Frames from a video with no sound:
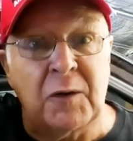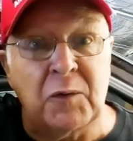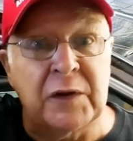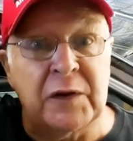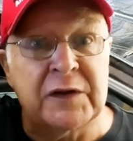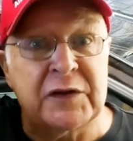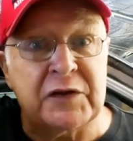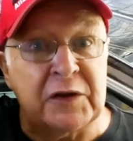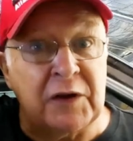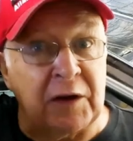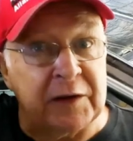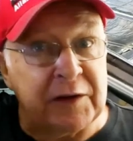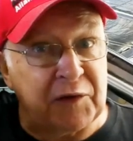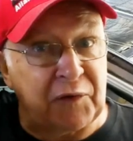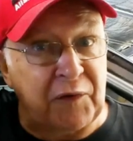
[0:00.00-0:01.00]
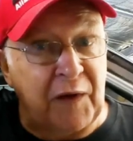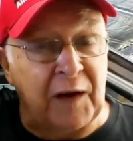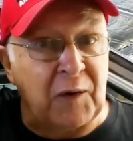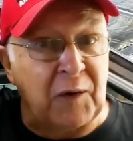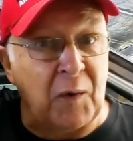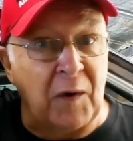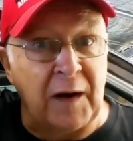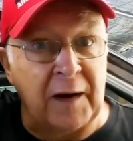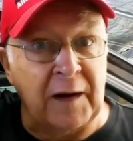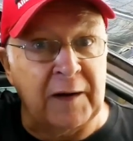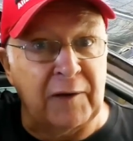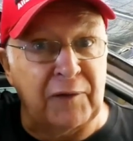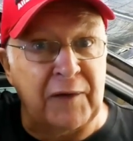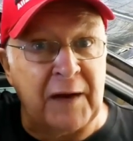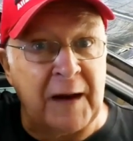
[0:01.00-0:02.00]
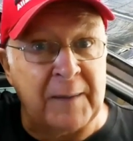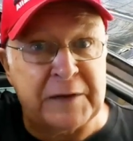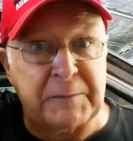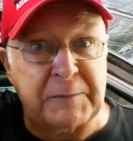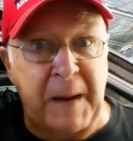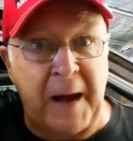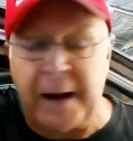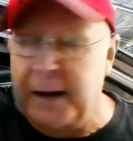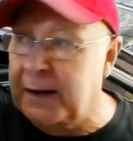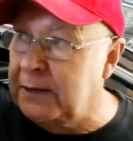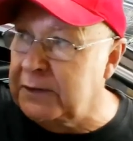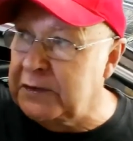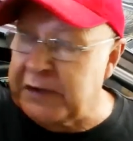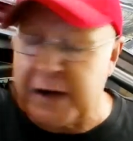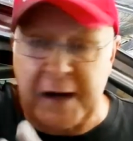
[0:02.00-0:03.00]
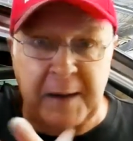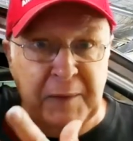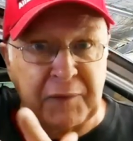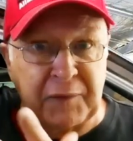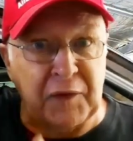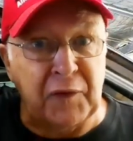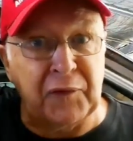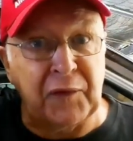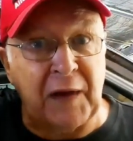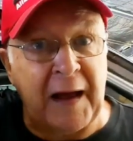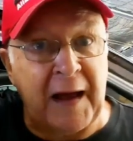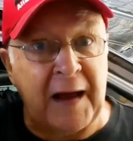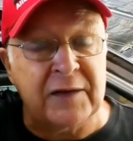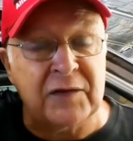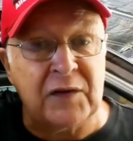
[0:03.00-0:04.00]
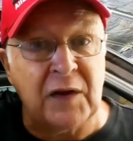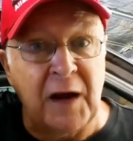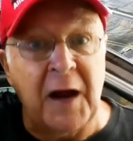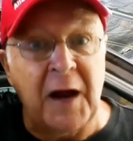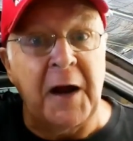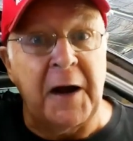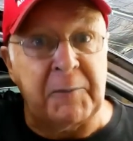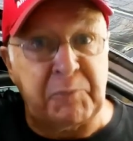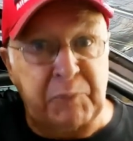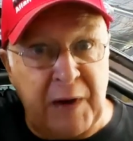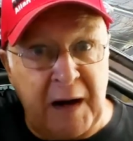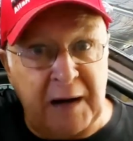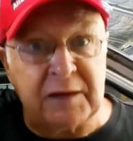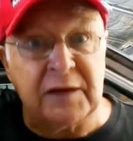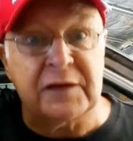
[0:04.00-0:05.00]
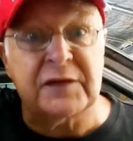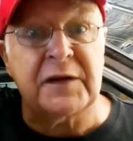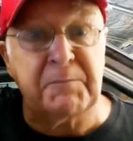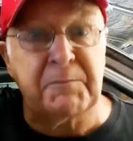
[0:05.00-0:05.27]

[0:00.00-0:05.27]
was I just found a quiet little farmer's paddock, set up a few flags, and practiced.